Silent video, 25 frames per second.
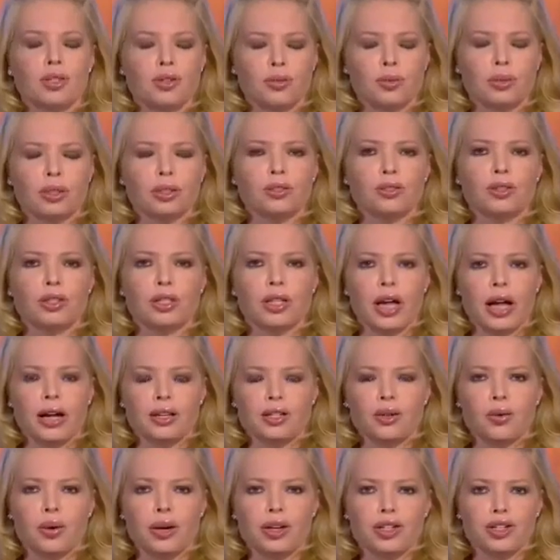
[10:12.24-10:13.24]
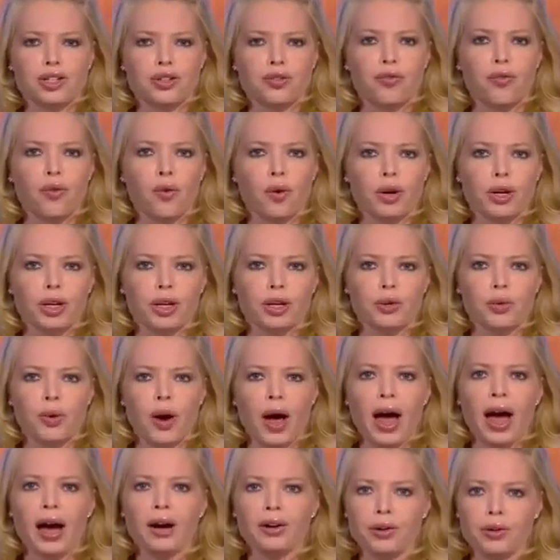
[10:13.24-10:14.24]
Mr. Wilders, last question for
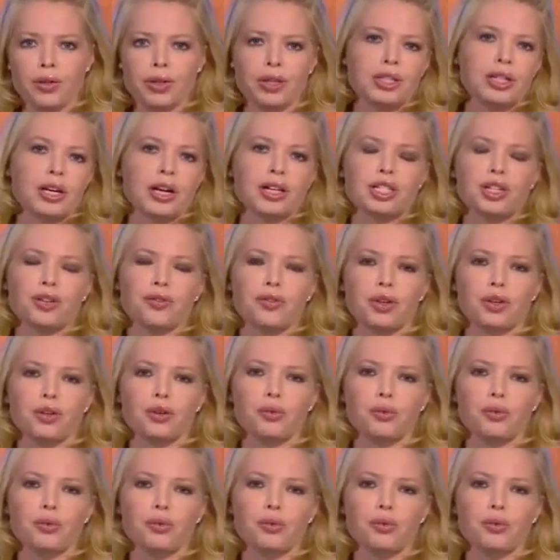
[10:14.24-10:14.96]
you. How do the Dutch